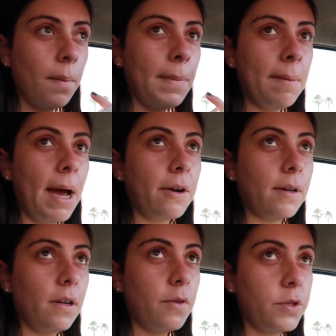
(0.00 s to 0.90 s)
me and Matt are
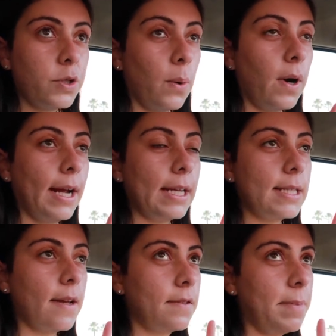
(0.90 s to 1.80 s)
gonna go to the store and get
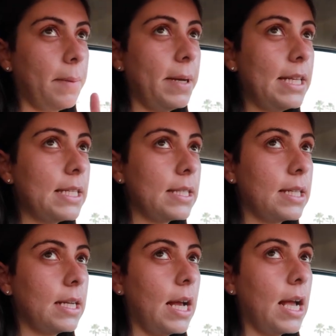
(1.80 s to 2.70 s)
stuff to make pizzas
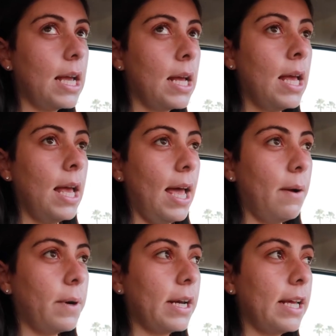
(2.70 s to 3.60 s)
tonight,
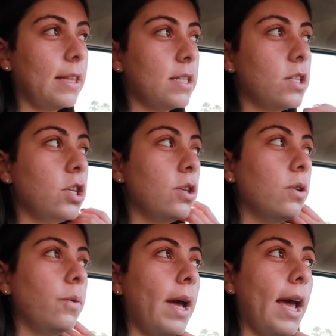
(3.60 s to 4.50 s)
and we're gonna get this
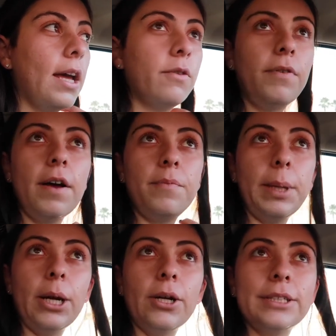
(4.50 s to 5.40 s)
new 805
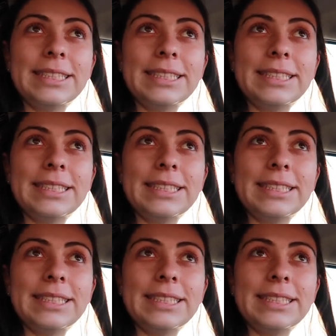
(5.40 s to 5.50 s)
beer.